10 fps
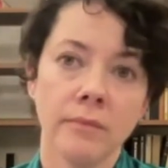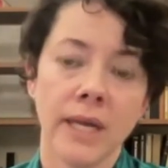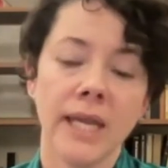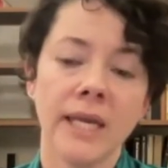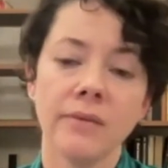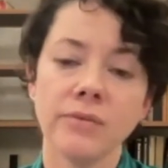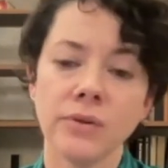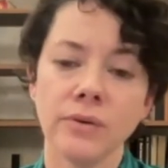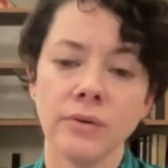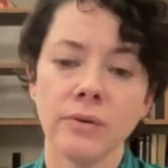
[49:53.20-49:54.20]
and he gives
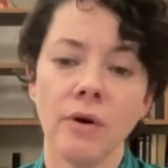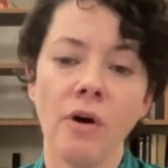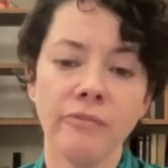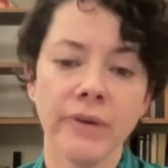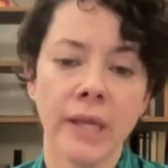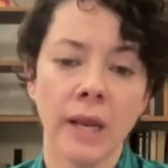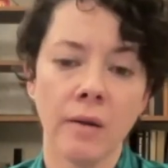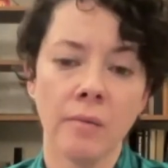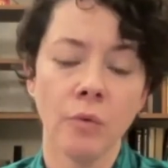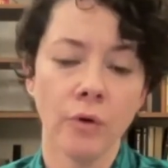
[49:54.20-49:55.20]
her
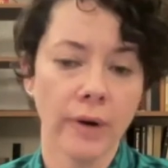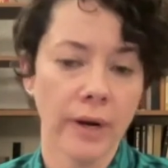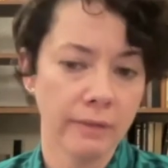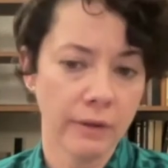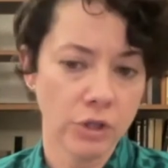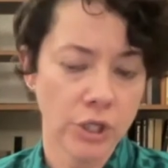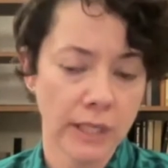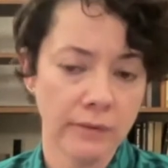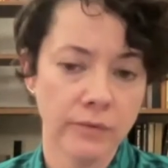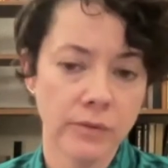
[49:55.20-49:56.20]
often more credit that she
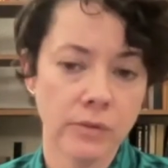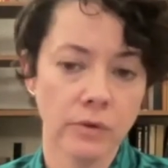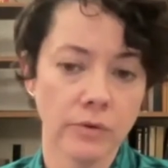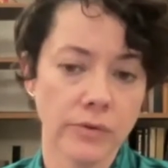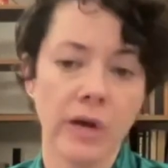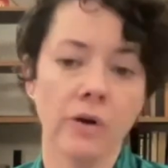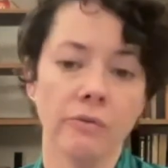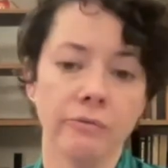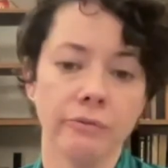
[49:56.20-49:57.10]
gives herself.